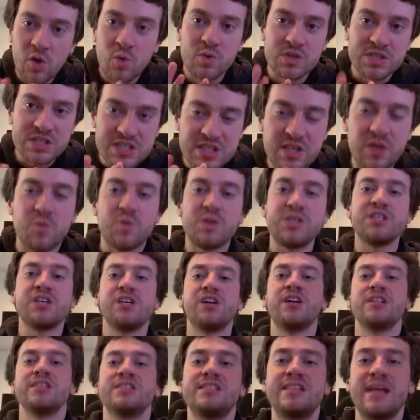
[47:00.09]
We're still
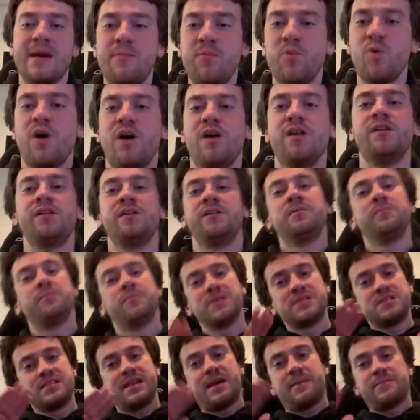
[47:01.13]
working on step one,
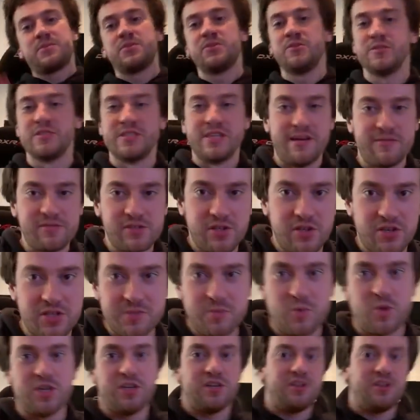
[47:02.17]
but step two has never looked more